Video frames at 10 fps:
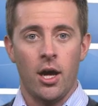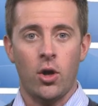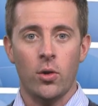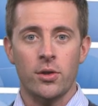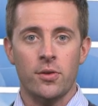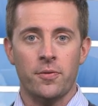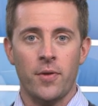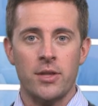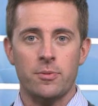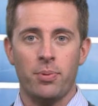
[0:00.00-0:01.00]
According to the
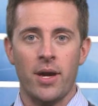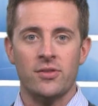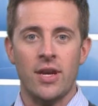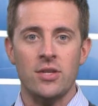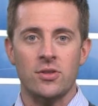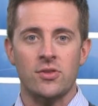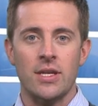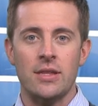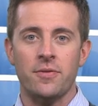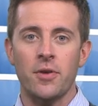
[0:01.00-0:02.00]
French press
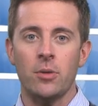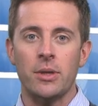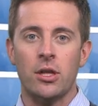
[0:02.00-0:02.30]
agency, the film